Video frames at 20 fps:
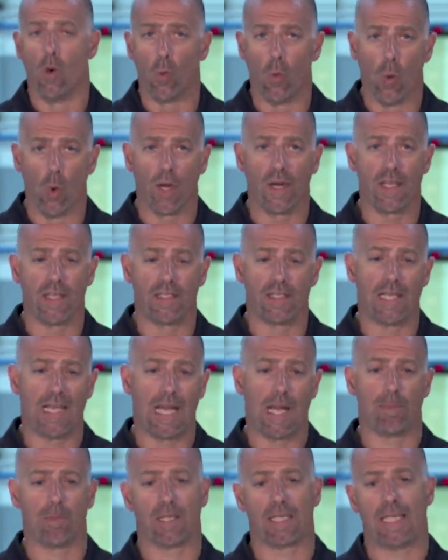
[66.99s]
What is
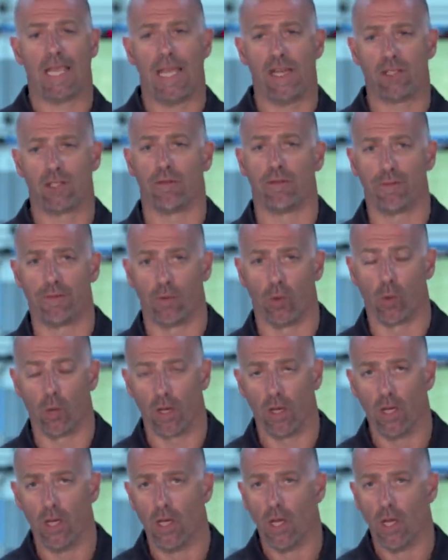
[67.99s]
the application for it?